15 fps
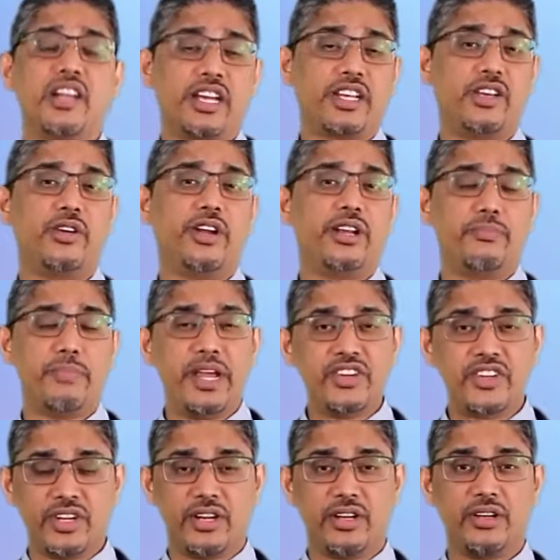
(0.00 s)
accurate
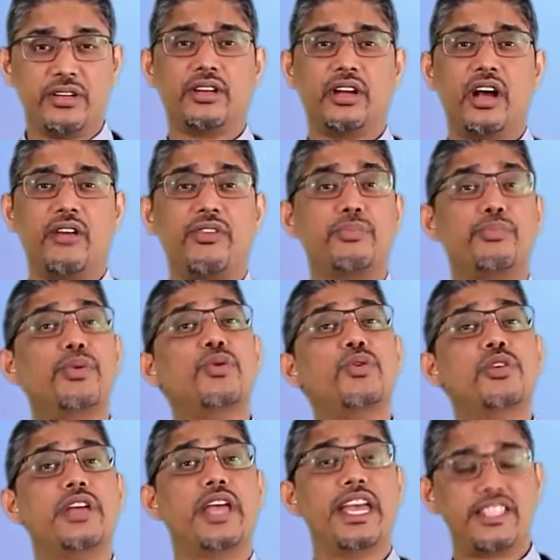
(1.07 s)
measure of a
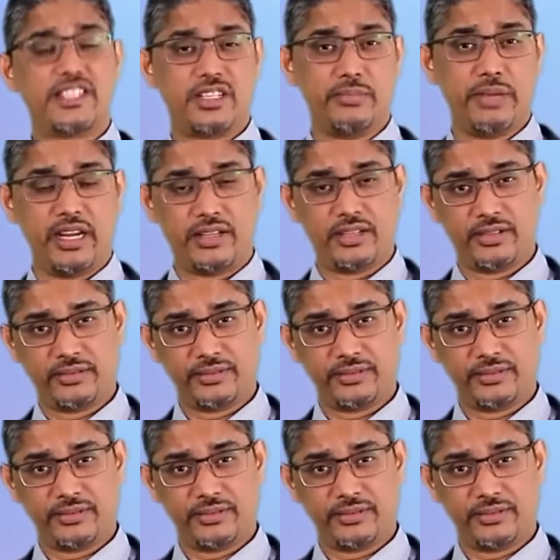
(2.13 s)
pooled estimate.